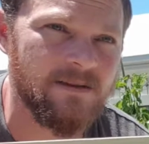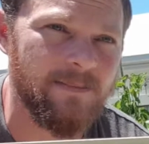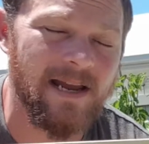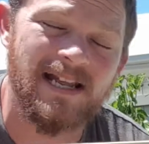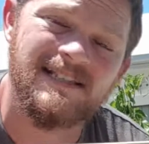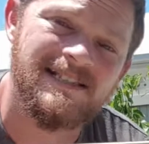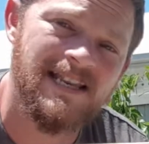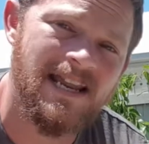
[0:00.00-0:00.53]

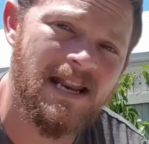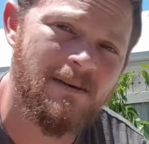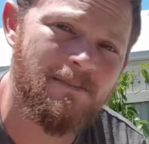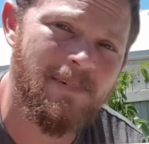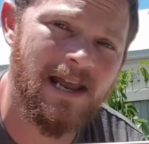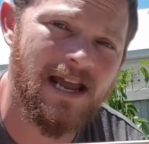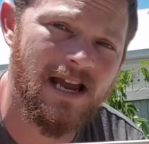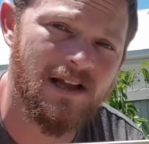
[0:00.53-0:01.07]
about 10
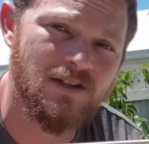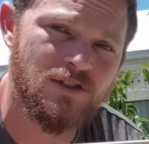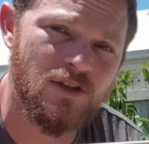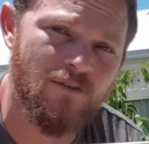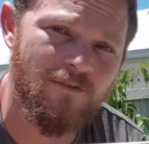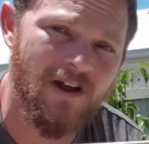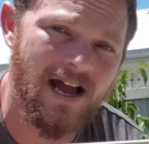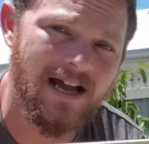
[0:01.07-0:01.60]
pounds
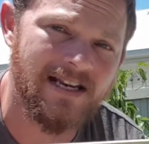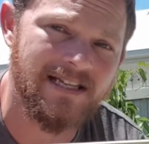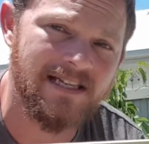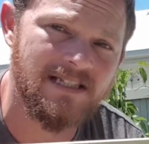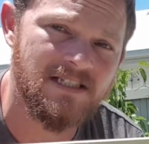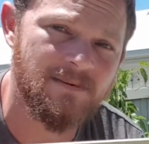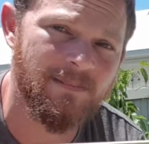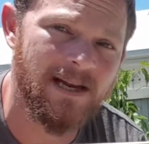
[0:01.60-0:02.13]
of
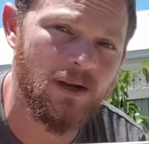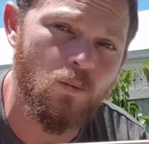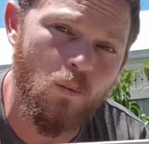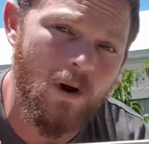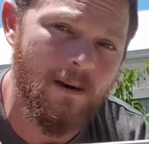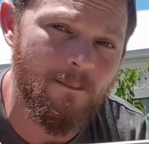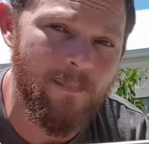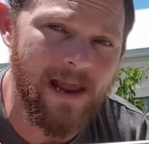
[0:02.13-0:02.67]
honey to make
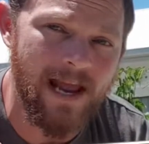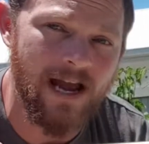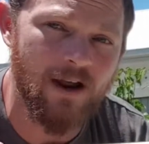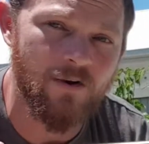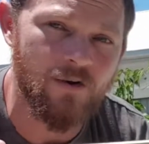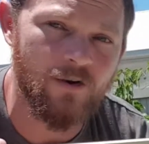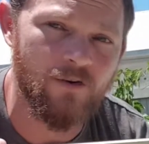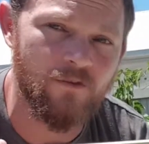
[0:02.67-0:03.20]
1
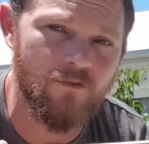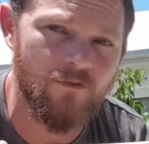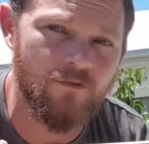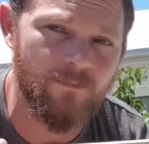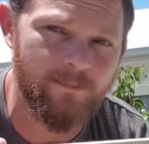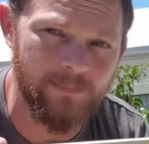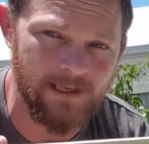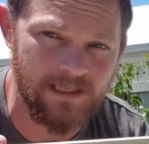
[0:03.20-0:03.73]
pound of
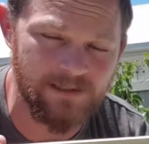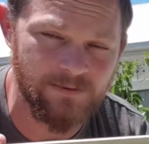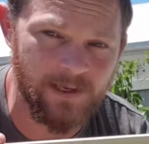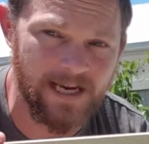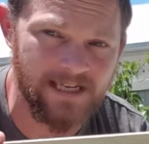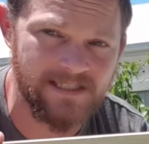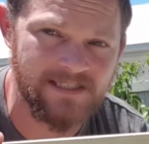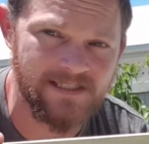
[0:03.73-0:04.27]

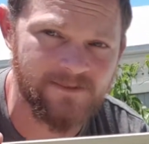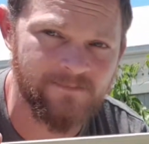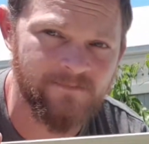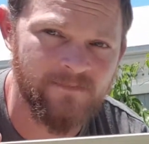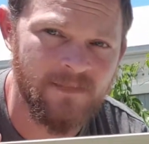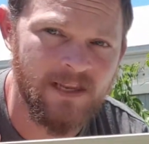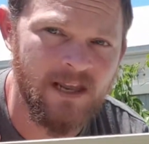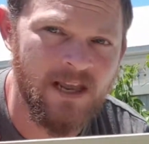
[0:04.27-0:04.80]
beeswax.
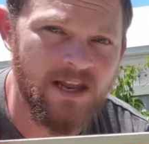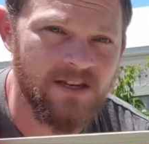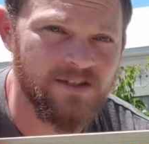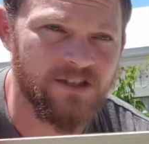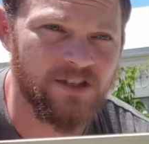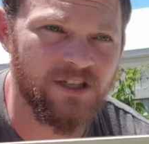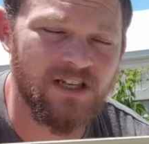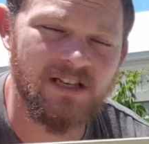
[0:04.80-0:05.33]

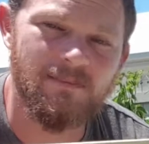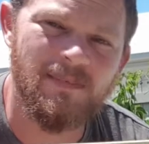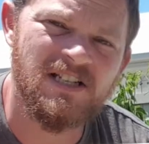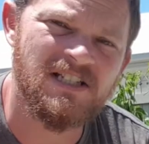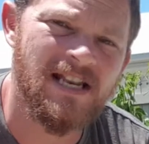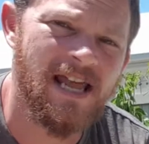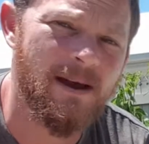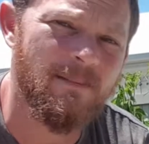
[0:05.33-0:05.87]
So you can
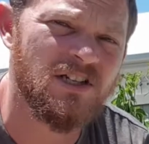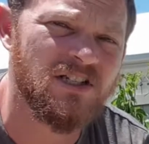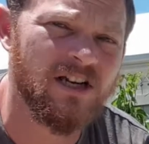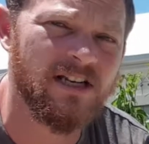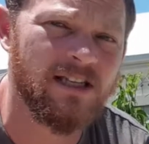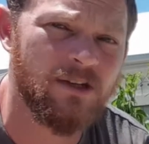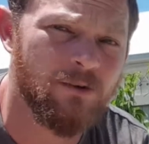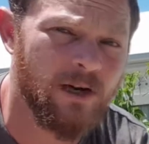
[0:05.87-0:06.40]
imagine how much
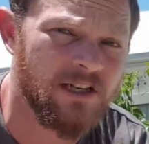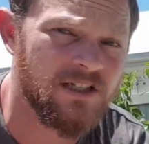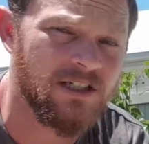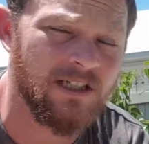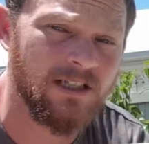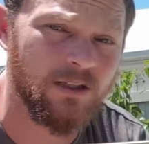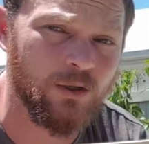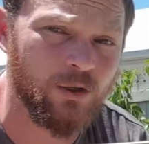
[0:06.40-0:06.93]
honey you're
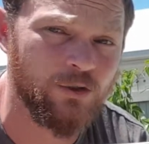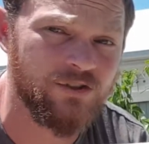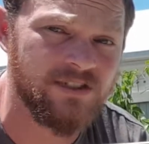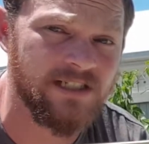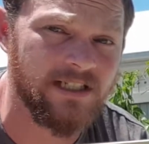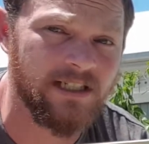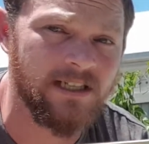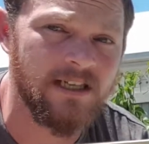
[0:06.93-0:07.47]
actually
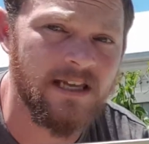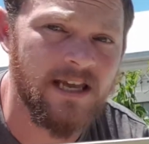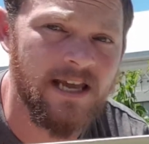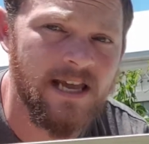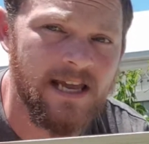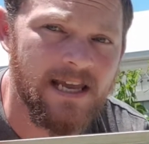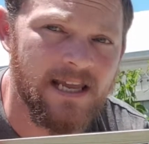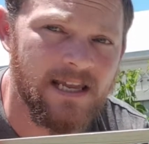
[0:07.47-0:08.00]
losing
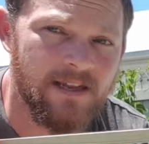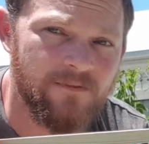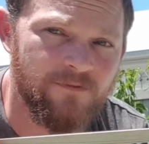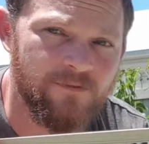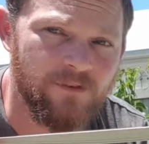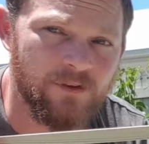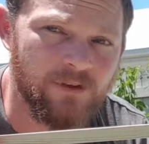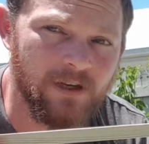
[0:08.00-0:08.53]

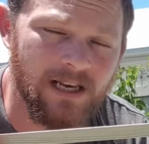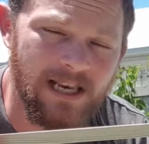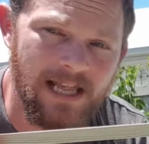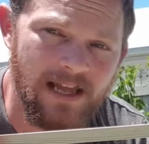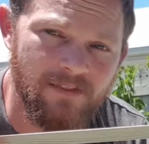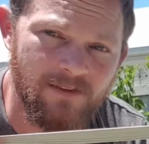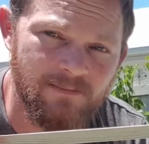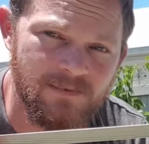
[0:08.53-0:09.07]
if you
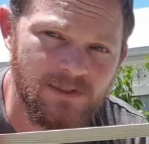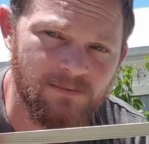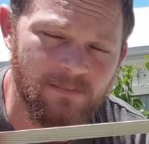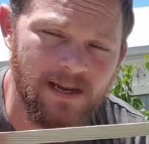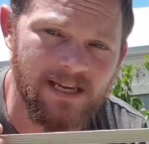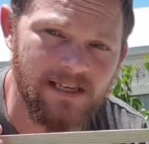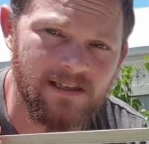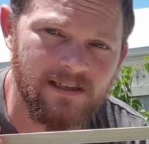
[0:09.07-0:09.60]
allow them to
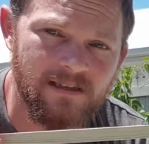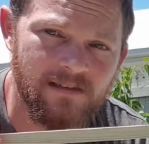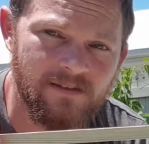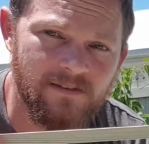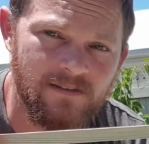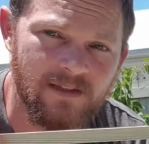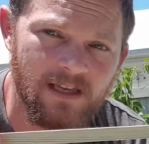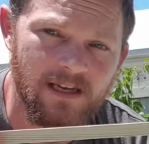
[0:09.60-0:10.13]
make
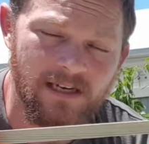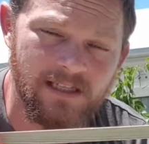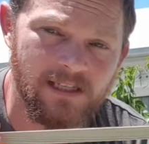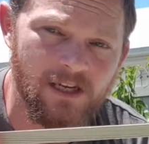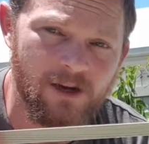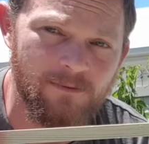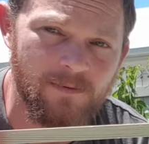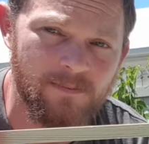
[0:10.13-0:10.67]
the
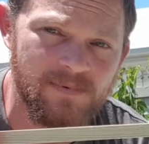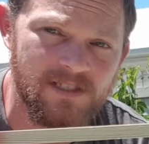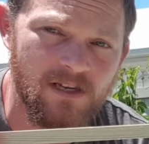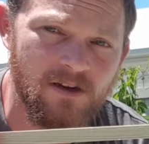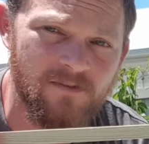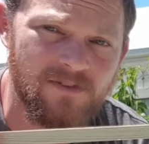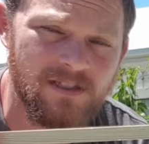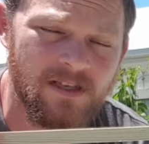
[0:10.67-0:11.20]
honeycomb
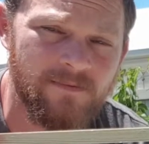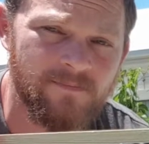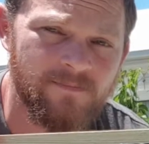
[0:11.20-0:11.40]
themselves.